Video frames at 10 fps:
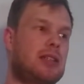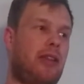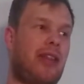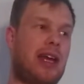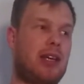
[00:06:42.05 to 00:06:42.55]

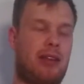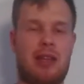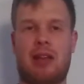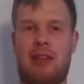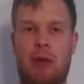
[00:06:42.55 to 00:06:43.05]

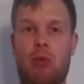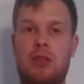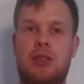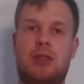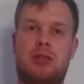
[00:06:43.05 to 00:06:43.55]
they
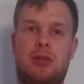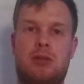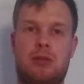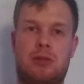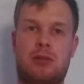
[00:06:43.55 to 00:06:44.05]
want
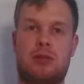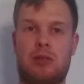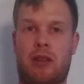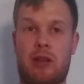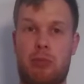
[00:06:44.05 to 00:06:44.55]
to
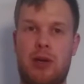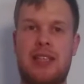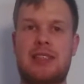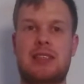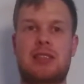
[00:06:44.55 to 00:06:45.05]
the
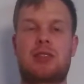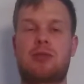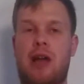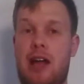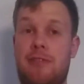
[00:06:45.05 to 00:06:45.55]
brand to
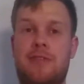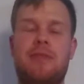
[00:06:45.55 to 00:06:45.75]
have.